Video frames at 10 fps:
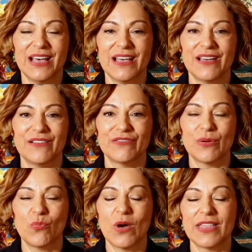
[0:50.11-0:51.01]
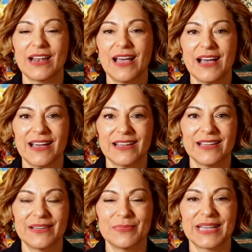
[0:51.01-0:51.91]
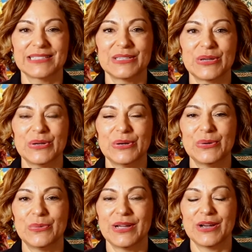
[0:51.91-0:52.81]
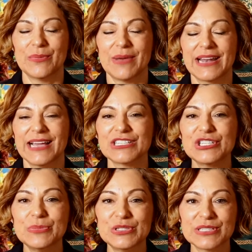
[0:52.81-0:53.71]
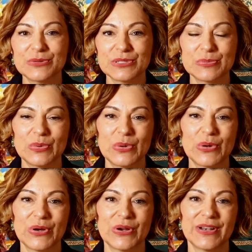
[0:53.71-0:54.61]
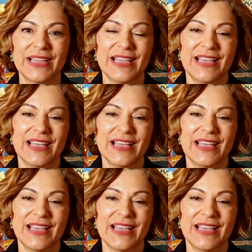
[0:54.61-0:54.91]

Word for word: uh, from Guadalajara, Mexico, where mariachi music was born,